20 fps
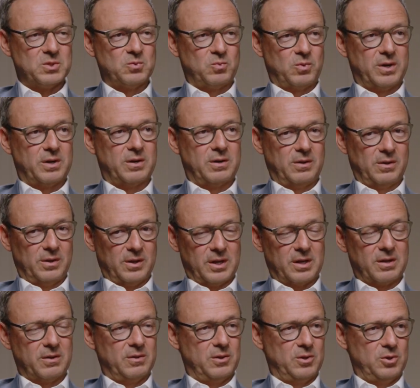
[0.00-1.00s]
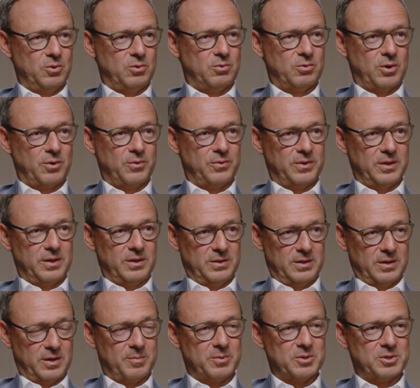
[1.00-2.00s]
is where a lot of the new growth
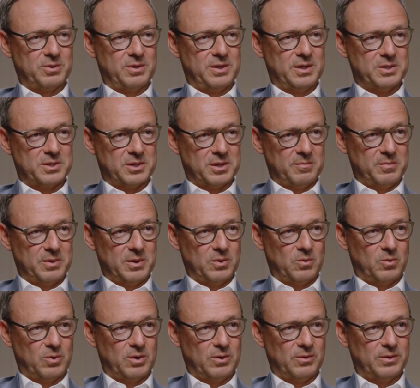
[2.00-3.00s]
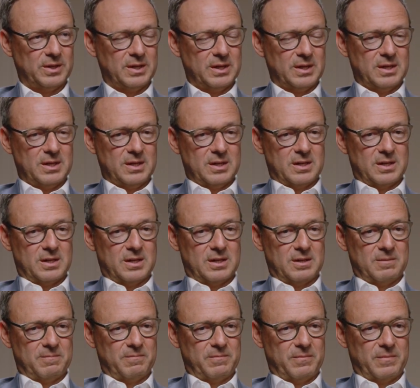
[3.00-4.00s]
and opportunity is going to be in the world.
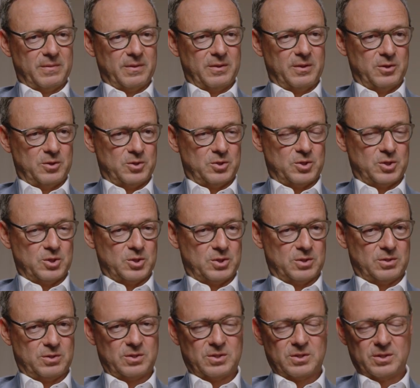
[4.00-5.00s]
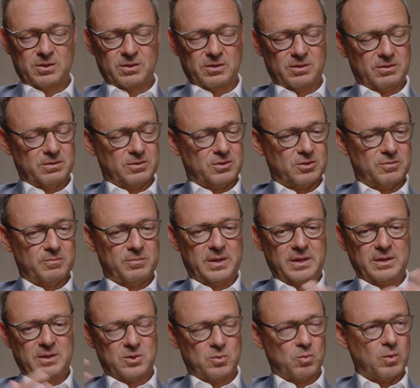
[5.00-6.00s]
There's just still
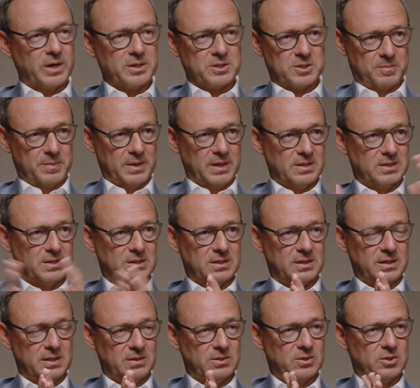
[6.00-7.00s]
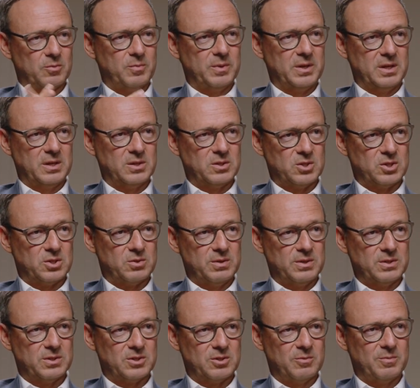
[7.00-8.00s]
tremendous white space in so many
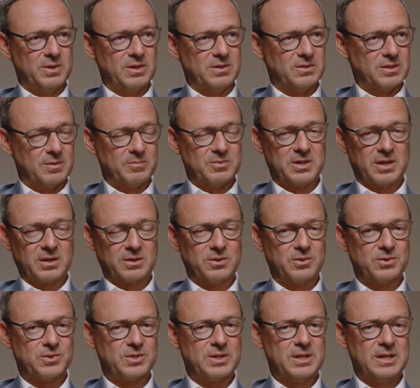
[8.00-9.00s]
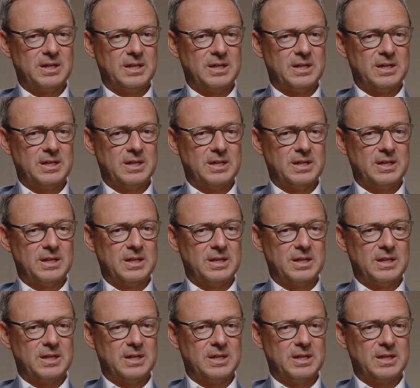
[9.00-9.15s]
industries, so many subsectors.